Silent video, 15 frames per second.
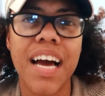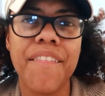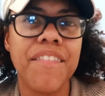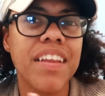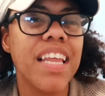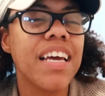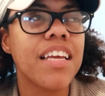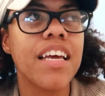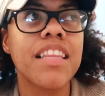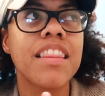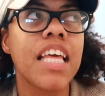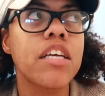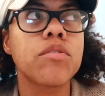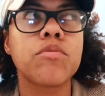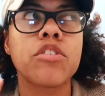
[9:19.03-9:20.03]
felt like
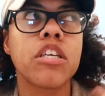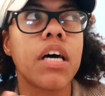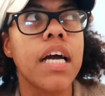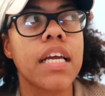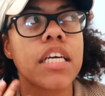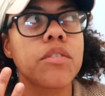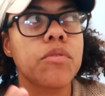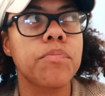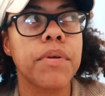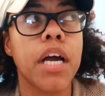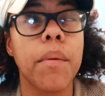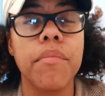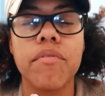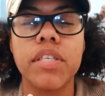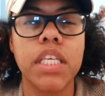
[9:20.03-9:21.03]
things just, I guess, was
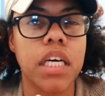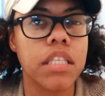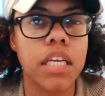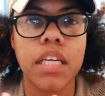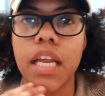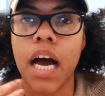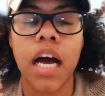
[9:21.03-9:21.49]
becoming redundant.